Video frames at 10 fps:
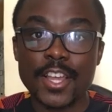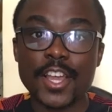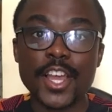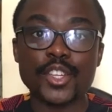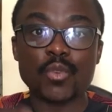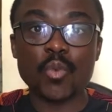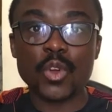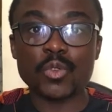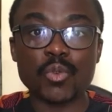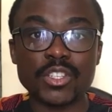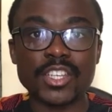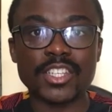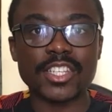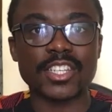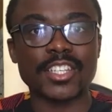As you work towards
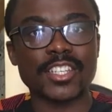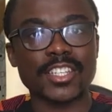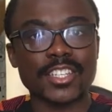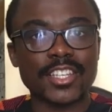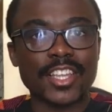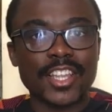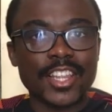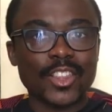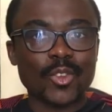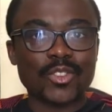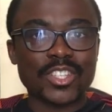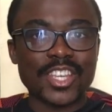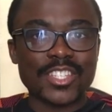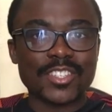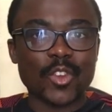it, those
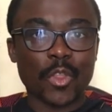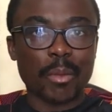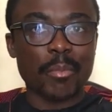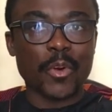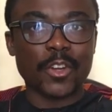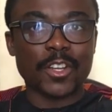things on the board